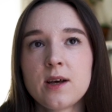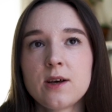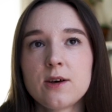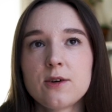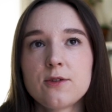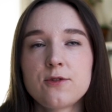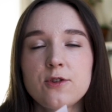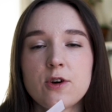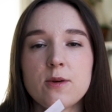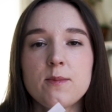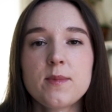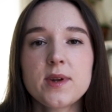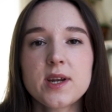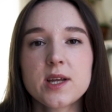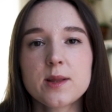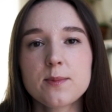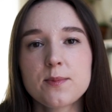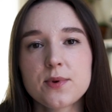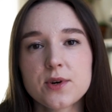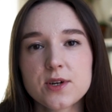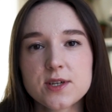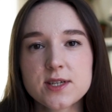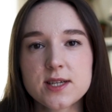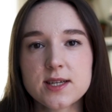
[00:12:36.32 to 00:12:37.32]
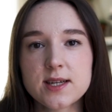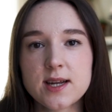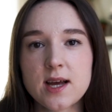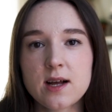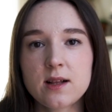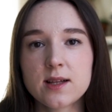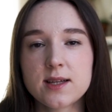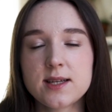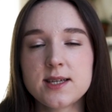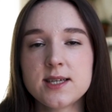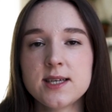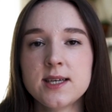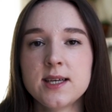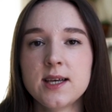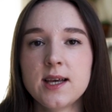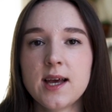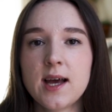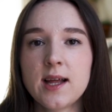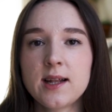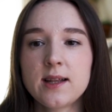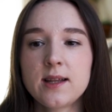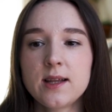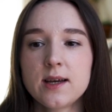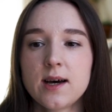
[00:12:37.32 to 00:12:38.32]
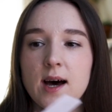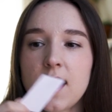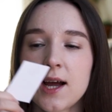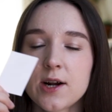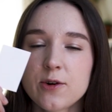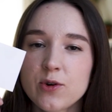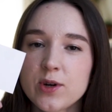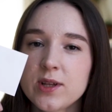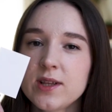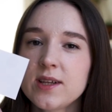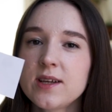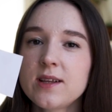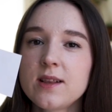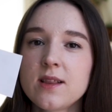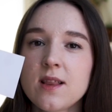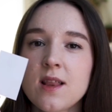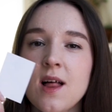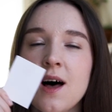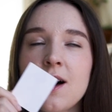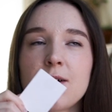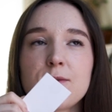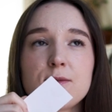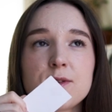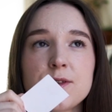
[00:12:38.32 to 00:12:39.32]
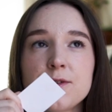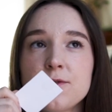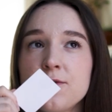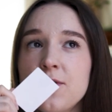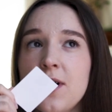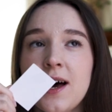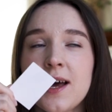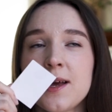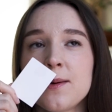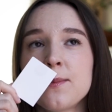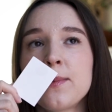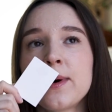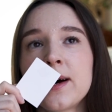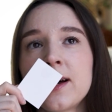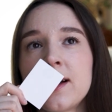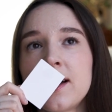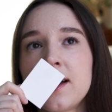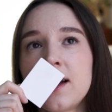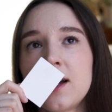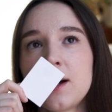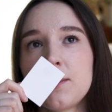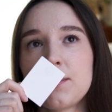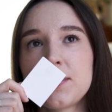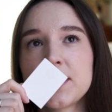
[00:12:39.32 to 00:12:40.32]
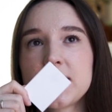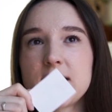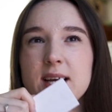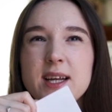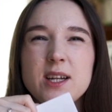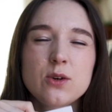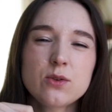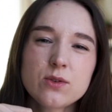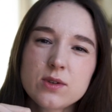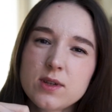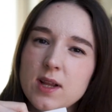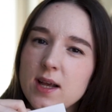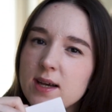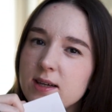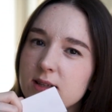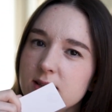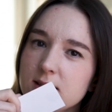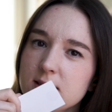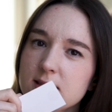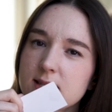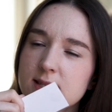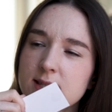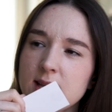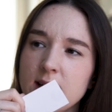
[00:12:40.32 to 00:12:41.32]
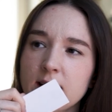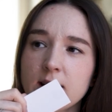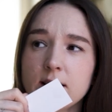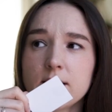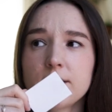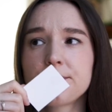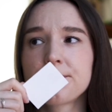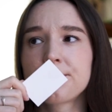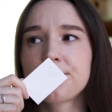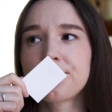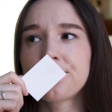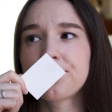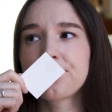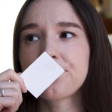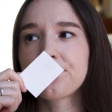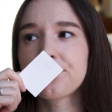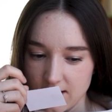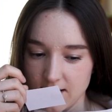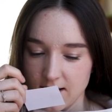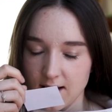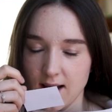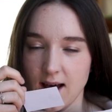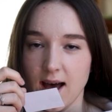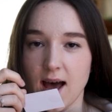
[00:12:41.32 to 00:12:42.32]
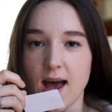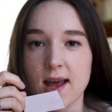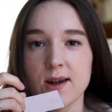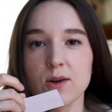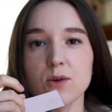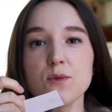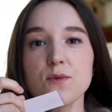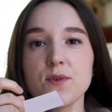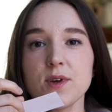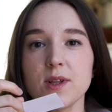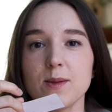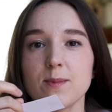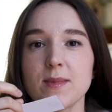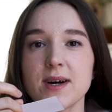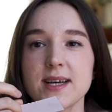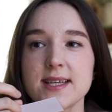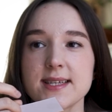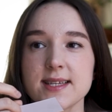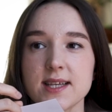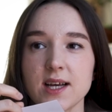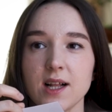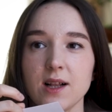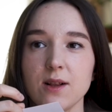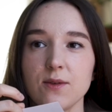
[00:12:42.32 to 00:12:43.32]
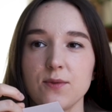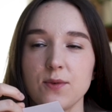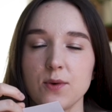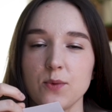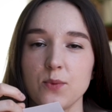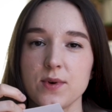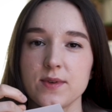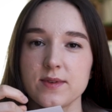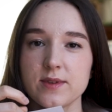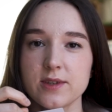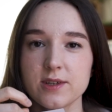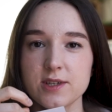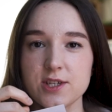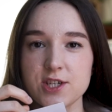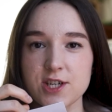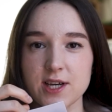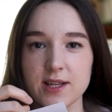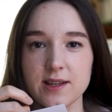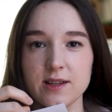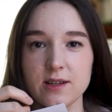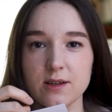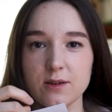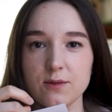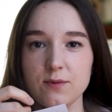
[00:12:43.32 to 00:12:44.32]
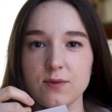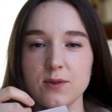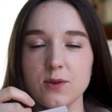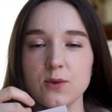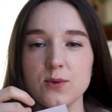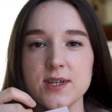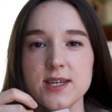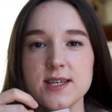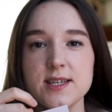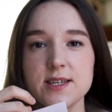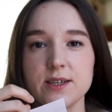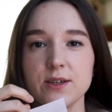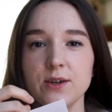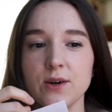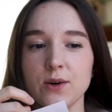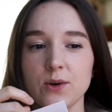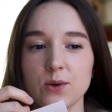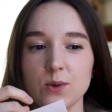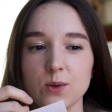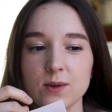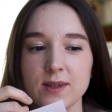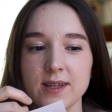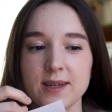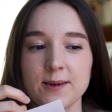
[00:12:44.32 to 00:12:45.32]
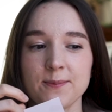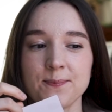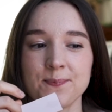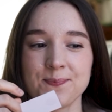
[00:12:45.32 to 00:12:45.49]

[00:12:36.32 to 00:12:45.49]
feminine personality, and I really love the vibe, but I don't like the scent. I don't feel myself with the Gentle Fluidity Gold.